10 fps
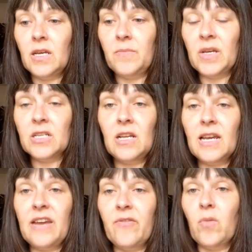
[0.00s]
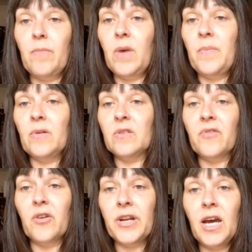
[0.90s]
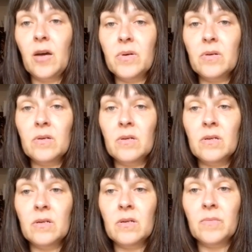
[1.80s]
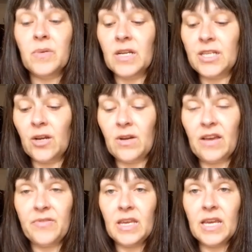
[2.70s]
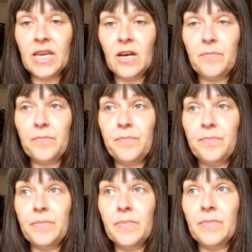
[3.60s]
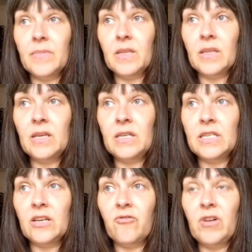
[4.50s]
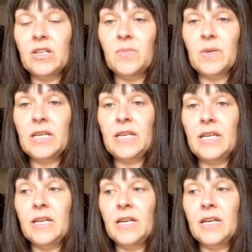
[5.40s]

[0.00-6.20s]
because, like everyone, my bills have gone up, but I don't have the income. It's incredibly